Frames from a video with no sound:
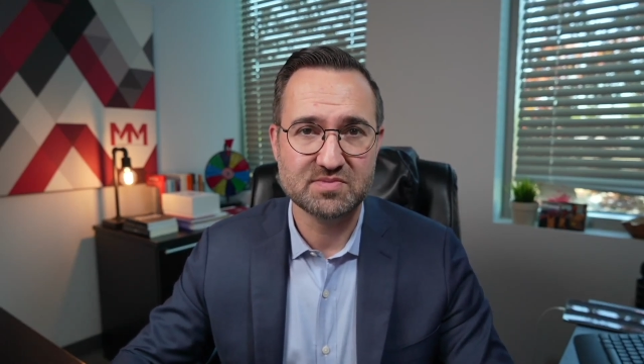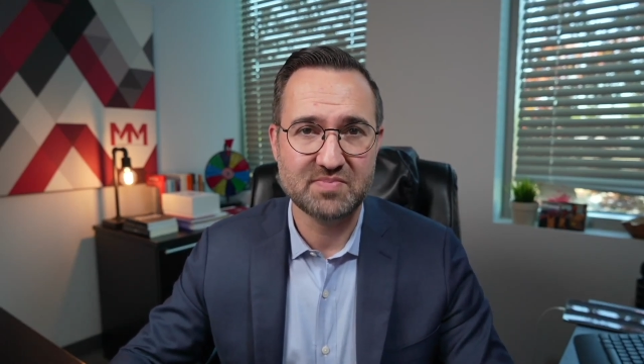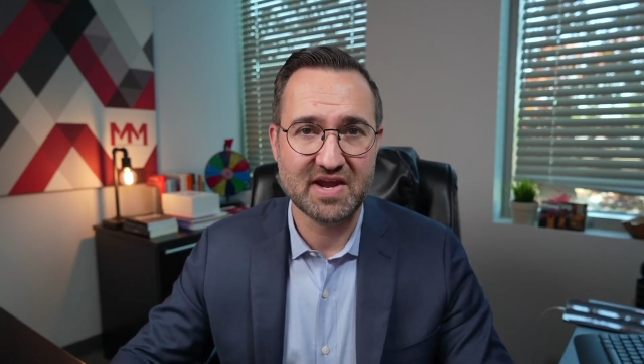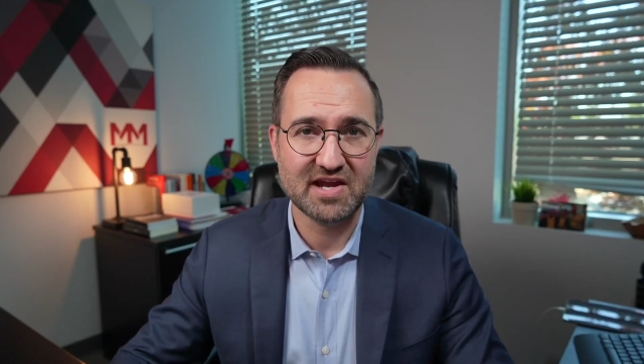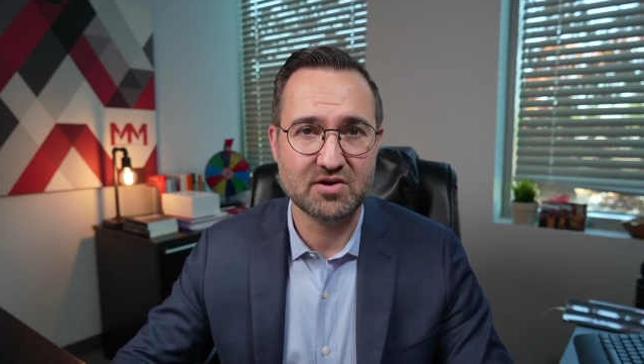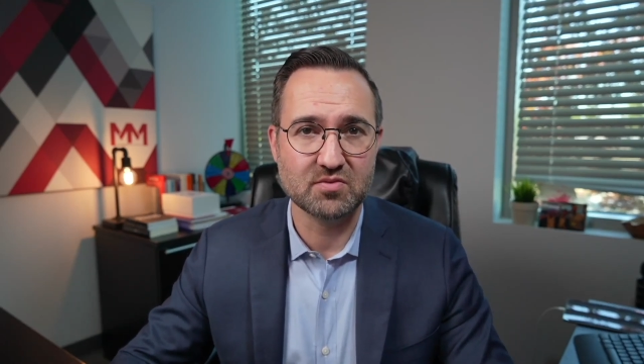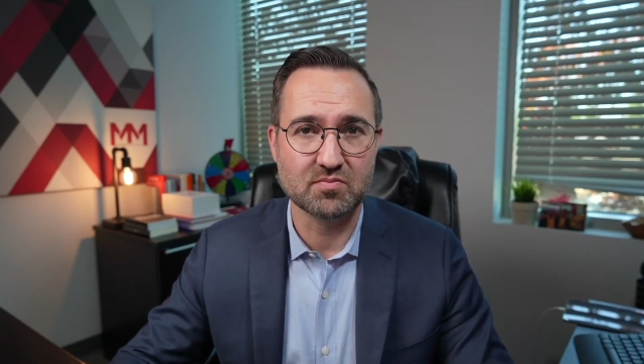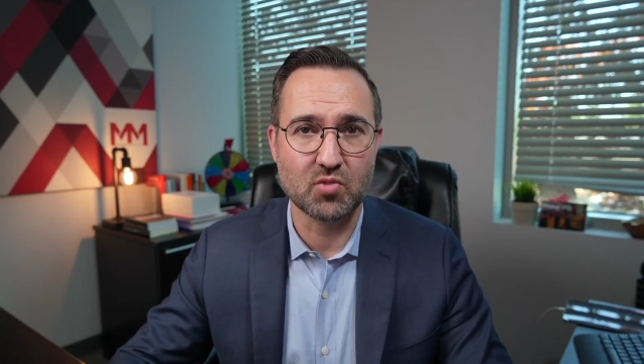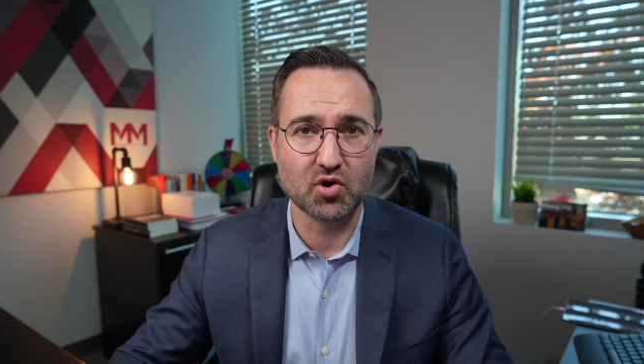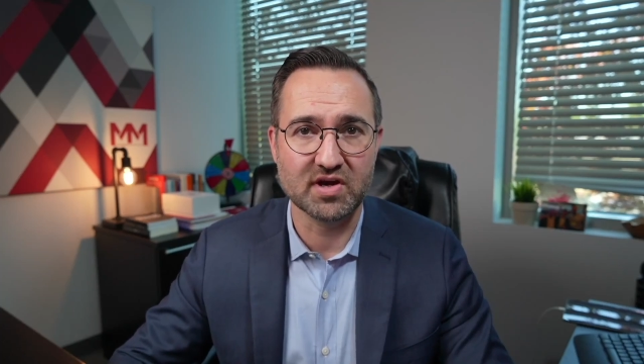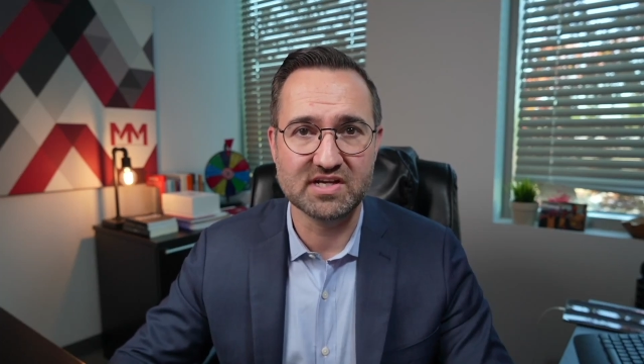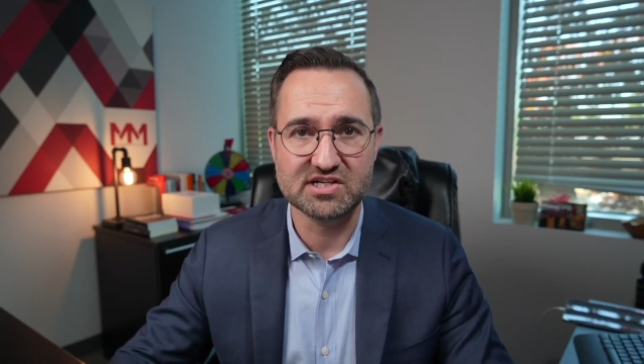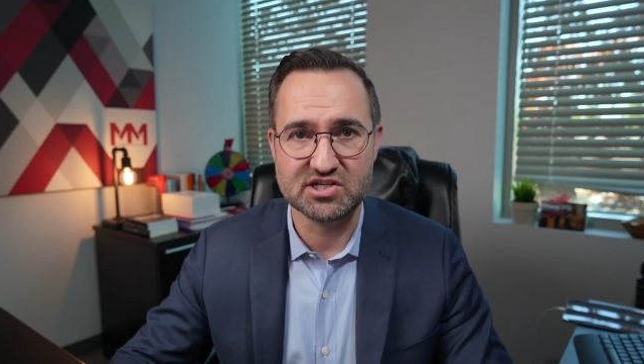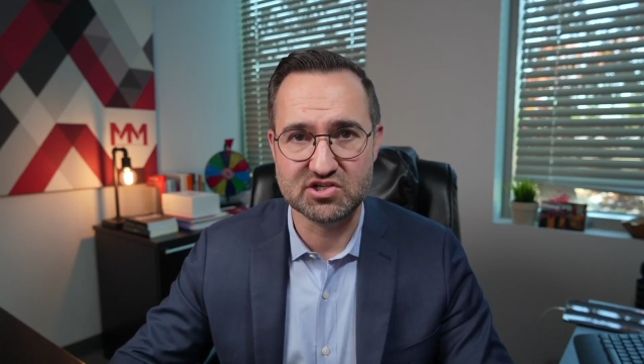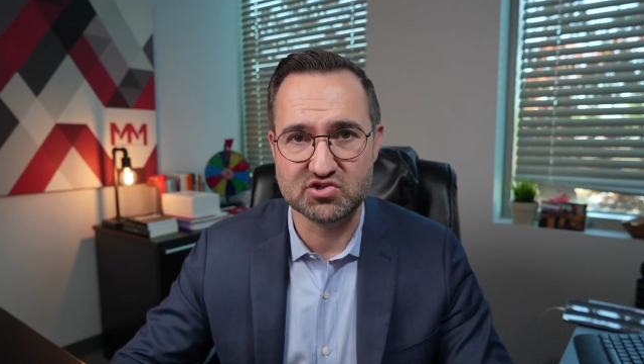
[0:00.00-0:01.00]
pay your
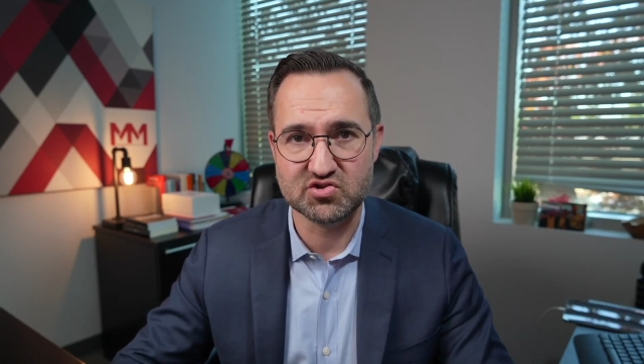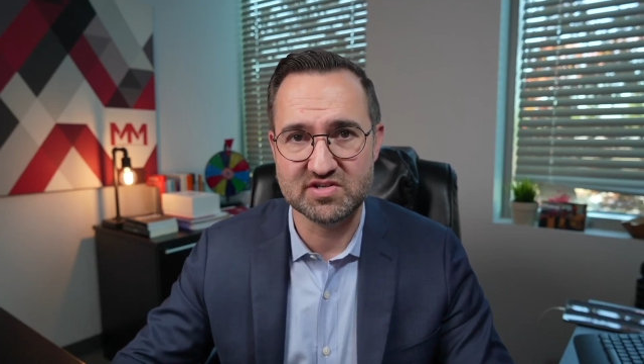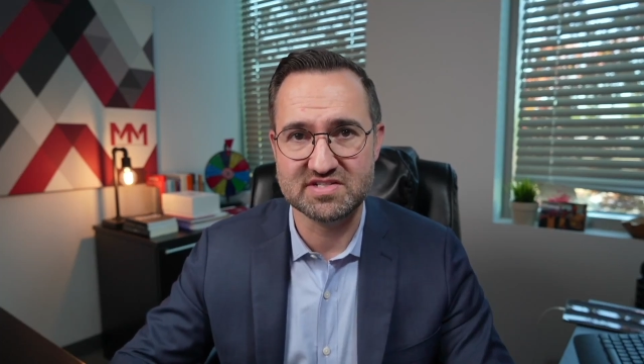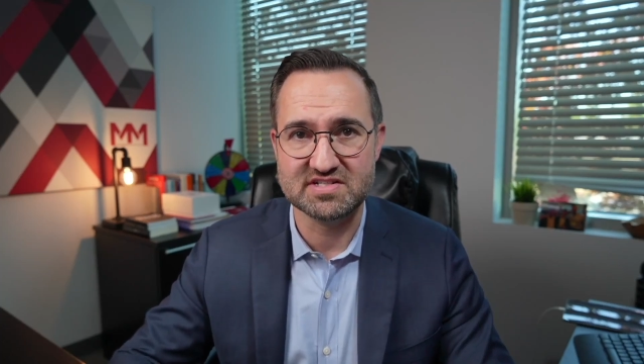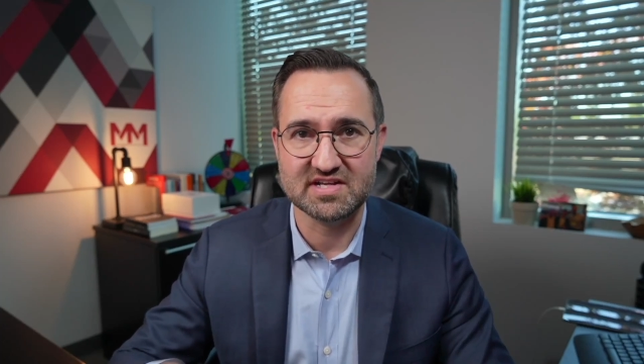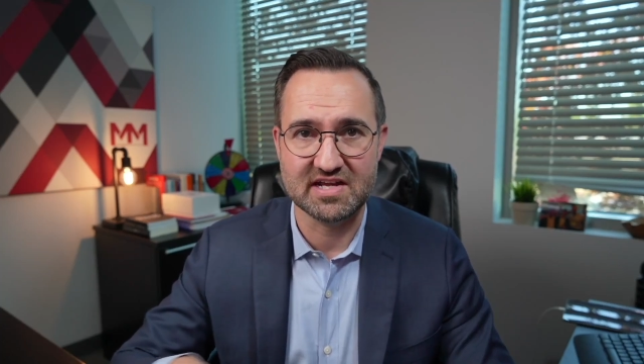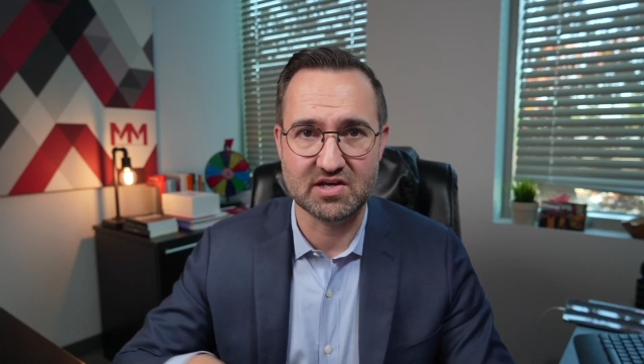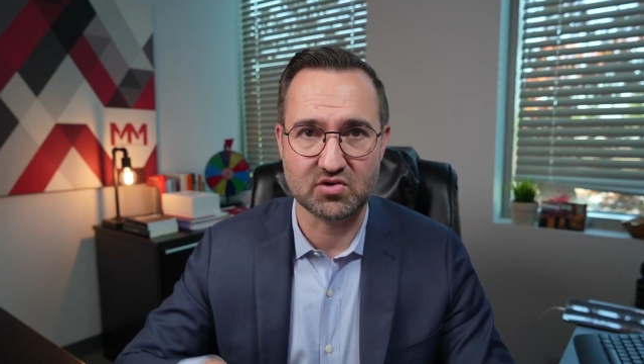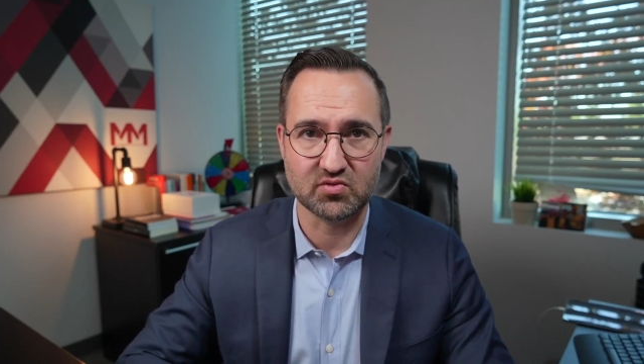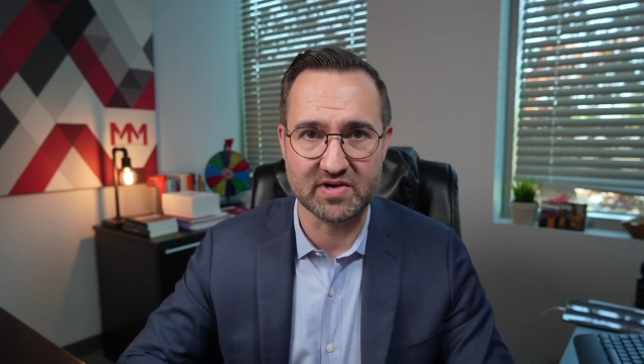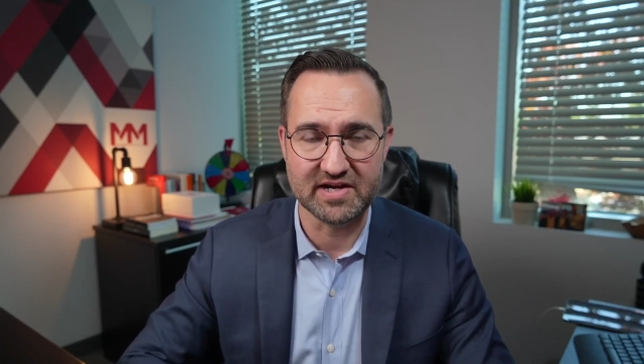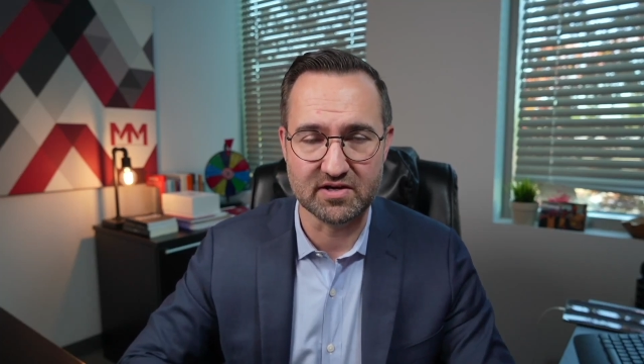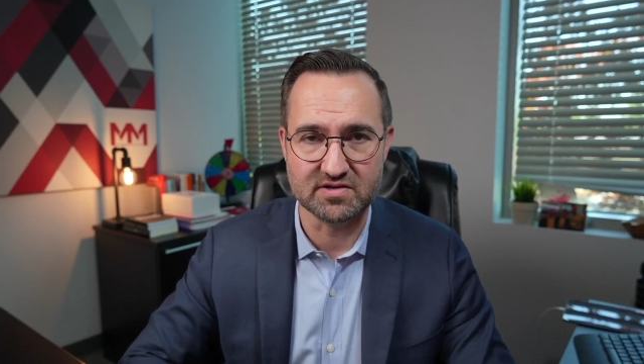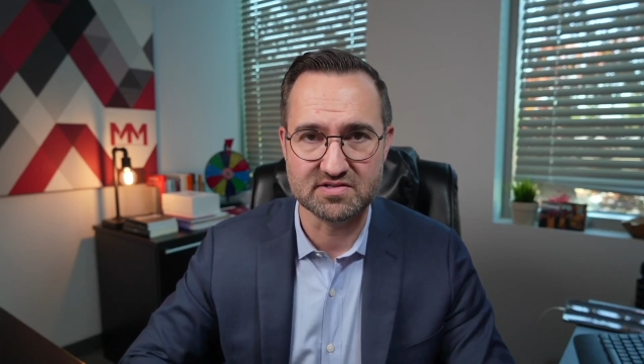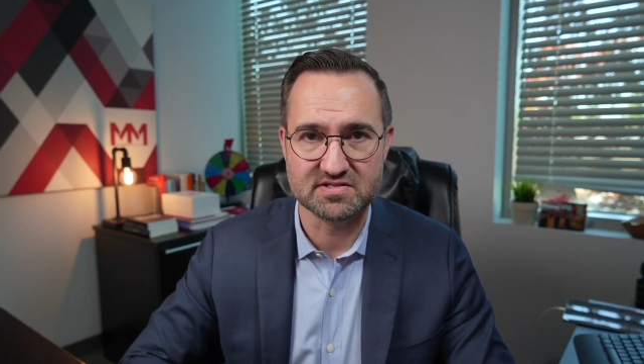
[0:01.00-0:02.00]
mortgage interest in
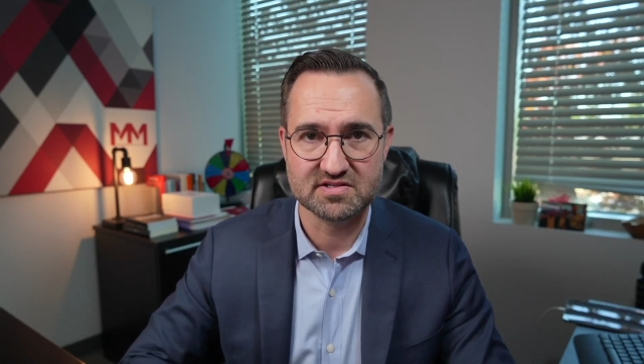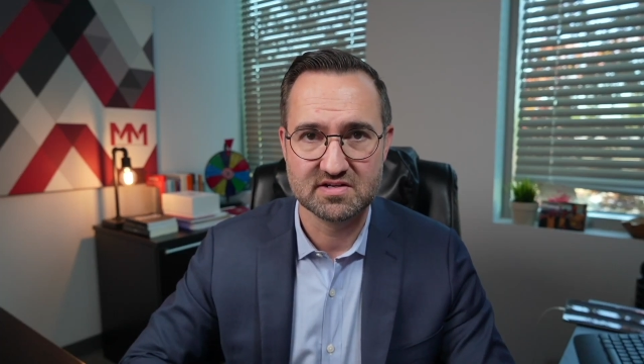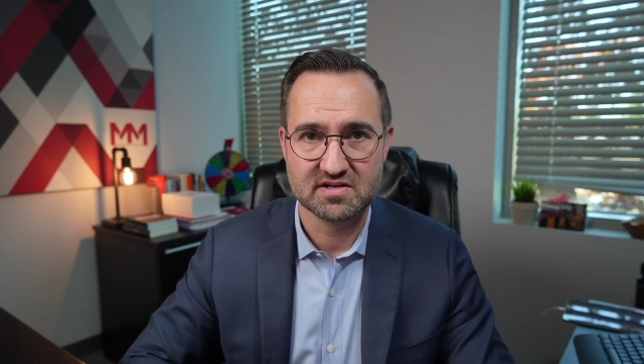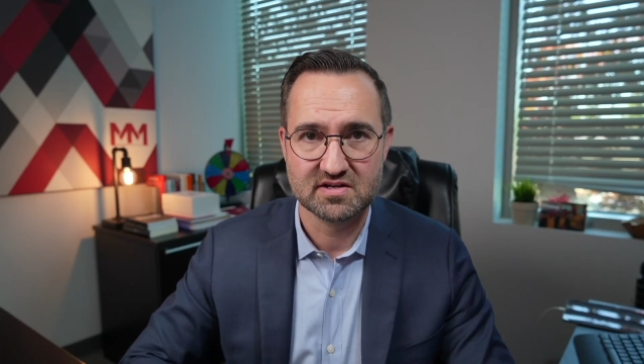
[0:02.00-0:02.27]
arrears.